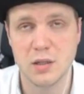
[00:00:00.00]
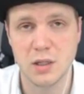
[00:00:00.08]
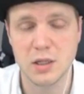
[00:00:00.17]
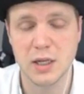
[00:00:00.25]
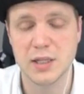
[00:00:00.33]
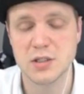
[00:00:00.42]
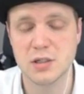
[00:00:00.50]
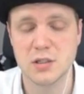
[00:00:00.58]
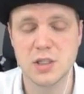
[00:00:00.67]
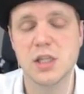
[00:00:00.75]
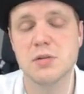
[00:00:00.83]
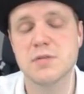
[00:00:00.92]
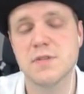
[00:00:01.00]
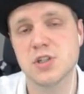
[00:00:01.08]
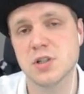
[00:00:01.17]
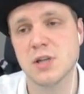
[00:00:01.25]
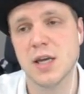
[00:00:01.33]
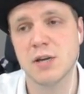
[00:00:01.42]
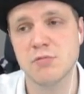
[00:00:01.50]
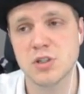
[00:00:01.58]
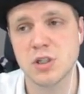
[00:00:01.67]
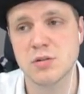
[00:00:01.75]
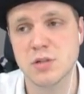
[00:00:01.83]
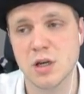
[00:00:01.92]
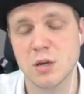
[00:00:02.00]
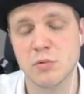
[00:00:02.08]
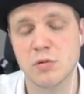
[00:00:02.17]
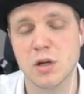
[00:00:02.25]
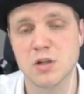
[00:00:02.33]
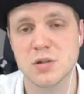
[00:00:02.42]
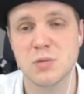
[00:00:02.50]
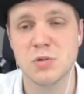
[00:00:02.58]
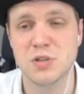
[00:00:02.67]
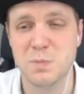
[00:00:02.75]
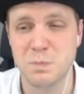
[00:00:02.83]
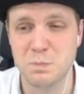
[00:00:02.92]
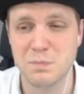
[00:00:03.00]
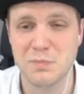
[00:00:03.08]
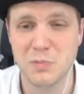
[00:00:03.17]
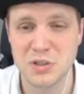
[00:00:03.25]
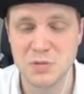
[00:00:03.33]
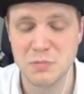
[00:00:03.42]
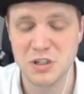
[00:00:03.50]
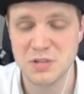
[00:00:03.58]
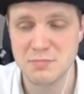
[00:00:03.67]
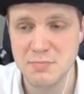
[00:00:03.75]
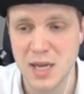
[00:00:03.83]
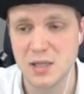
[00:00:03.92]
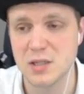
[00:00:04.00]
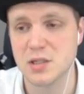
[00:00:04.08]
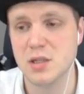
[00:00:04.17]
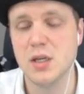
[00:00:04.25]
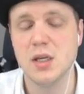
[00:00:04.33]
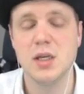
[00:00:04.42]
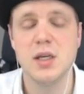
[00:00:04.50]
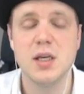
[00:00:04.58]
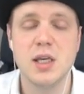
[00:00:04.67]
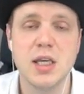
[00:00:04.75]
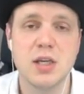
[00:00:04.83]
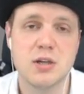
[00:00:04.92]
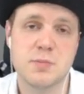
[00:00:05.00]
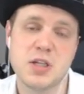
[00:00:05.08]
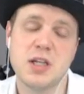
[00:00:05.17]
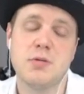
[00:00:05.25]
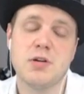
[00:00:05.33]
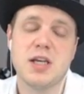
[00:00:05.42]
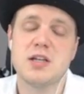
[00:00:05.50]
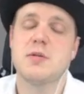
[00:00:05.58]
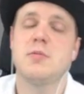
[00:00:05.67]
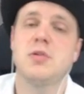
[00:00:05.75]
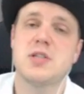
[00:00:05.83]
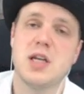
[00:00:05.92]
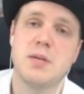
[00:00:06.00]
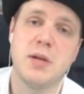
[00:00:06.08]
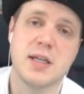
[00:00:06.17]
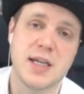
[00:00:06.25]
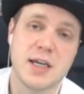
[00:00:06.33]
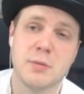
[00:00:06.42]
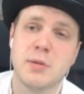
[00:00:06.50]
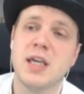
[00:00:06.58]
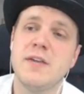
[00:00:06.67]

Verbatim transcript: nonetheless, continuous vision and reduced armor reduction, which which which meant... He could, particularly when he had, once he had a blink dagger, but